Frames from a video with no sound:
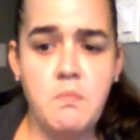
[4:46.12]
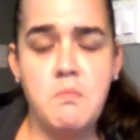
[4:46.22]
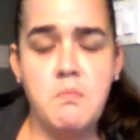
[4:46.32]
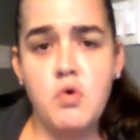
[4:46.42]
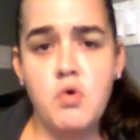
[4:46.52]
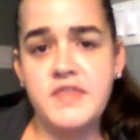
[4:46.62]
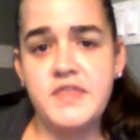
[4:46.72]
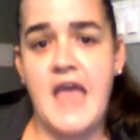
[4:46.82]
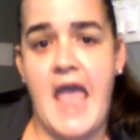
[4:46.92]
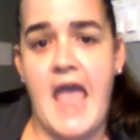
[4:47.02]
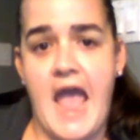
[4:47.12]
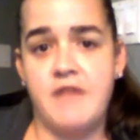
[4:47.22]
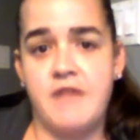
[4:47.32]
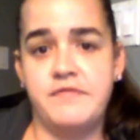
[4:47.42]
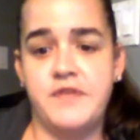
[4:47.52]
More than
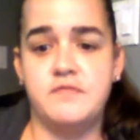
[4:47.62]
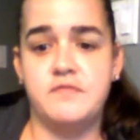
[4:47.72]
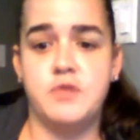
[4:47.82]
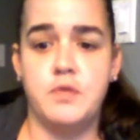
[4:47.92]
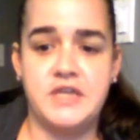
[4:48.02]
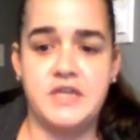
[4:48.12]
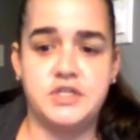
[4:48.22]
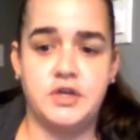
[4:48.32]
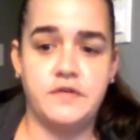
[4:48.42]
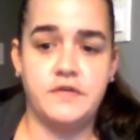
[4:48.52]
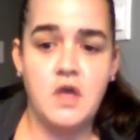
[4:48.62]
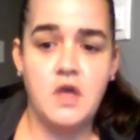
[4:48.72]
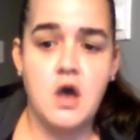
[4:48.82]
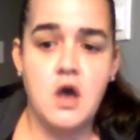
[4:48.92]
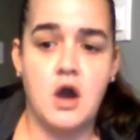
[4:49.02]
half of probationers
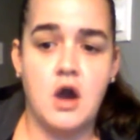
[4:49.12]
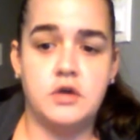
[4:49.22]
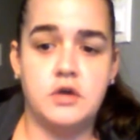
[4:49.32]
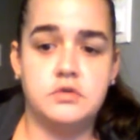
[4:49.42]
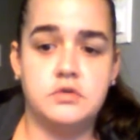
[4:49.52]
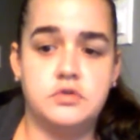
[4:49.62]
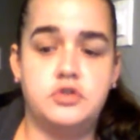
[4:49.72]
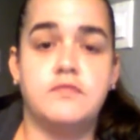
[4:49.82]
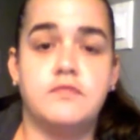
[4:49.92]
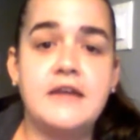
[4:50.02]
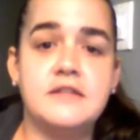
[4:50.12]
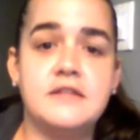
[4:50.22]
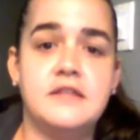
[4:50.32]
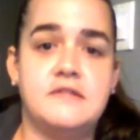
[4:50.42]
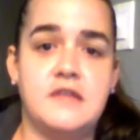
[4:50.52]
are
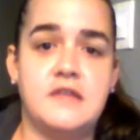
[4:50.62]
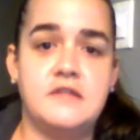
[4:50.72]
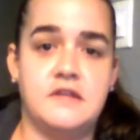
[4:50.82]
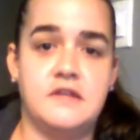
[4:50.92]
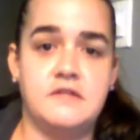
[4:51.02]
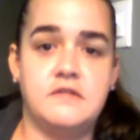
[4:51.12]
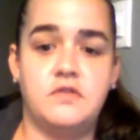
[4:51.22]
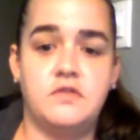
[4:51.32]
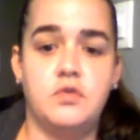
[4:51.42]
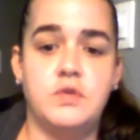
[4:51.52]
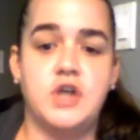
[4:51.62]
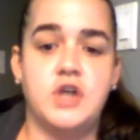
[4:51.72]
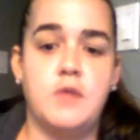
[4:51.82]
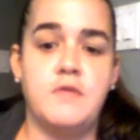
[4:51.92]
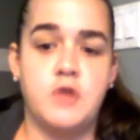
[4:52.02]
directly sentenced to a
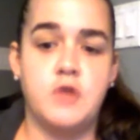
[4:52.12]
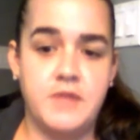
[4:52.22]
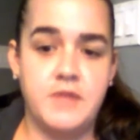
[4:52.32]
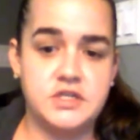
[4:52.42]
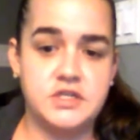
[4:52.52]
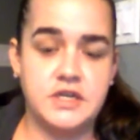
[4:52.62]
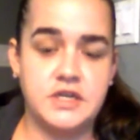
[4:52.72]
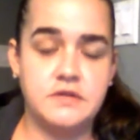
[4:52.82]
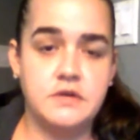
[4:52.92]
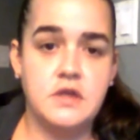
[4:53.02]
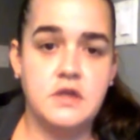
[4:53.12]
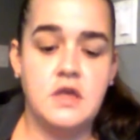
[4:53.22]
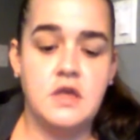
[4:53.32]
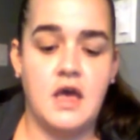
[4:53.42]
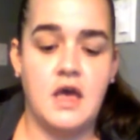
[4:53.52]
term of probation.
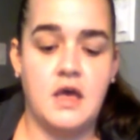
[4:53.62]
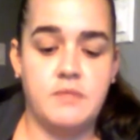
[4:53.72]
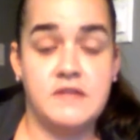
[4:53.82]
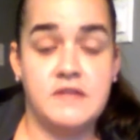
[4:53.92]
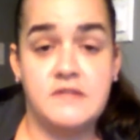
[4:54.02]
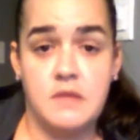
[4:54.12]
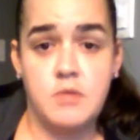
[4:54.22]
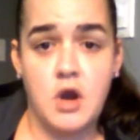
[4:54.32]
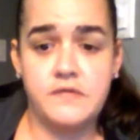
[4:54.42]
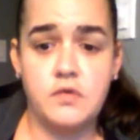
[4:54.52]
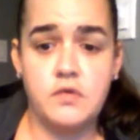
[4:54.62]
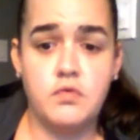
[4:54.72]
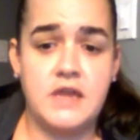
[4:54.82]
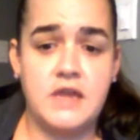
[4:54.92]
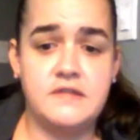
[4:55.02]
And some are also
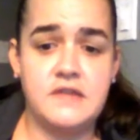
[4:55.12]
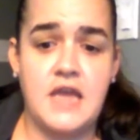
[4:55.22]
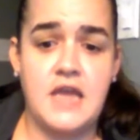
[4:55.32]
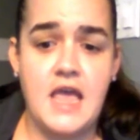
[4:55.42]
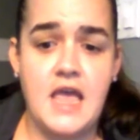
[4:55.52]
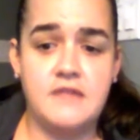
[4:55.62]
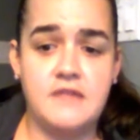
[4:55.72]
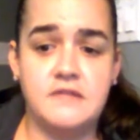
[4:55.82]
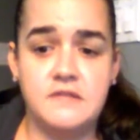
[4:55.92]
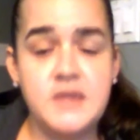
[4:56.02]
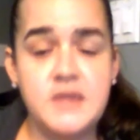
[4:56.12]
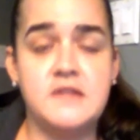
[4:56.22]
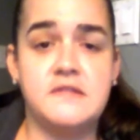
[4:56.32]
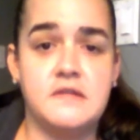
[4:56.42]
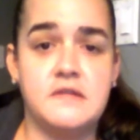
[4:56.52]
granted a
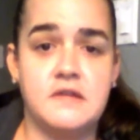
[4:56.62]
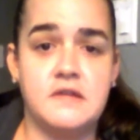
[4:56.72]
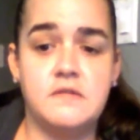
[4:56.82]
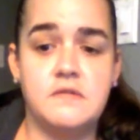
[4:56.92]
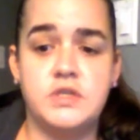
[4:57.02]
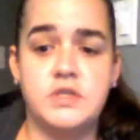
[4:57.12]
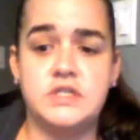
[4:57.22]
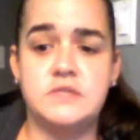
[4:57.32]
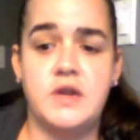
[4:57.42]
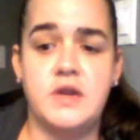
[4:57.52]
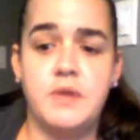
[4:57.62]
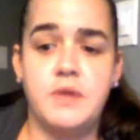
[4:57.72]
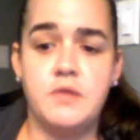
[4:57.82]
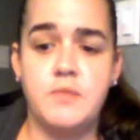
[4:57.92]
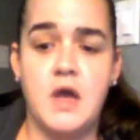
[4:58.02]
suspended sentence, which is
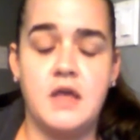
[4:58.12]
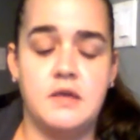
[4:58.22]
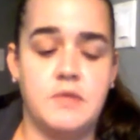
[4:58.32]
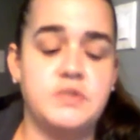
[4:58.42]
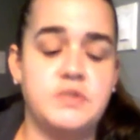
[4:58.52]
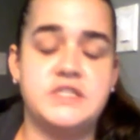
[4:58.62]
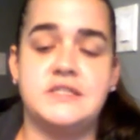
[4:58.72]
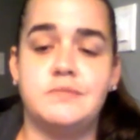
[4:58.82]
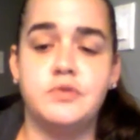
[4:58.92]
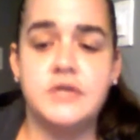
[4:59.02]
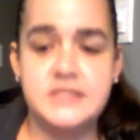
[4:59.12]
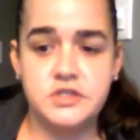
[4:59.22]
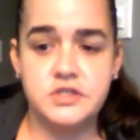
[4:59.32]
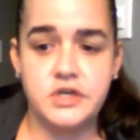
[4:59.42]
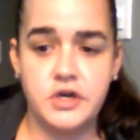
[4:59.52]
a
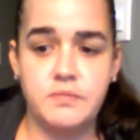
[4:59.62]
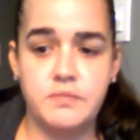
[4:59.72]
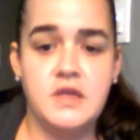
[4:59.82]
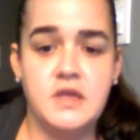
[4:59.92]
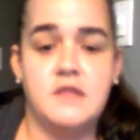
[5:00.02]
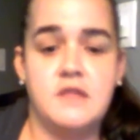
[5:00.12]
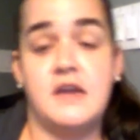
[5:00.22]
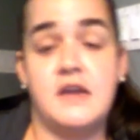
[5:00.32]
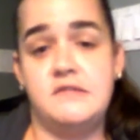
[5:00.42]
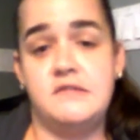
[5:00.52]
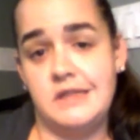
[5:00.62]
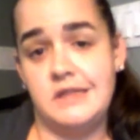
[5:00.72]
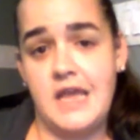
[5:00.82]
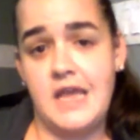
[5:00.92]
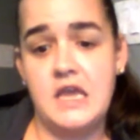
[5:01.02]
prison term that is
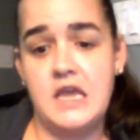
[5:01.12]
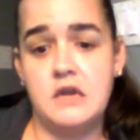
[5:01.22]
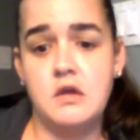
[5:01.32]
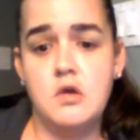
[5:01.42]
delayed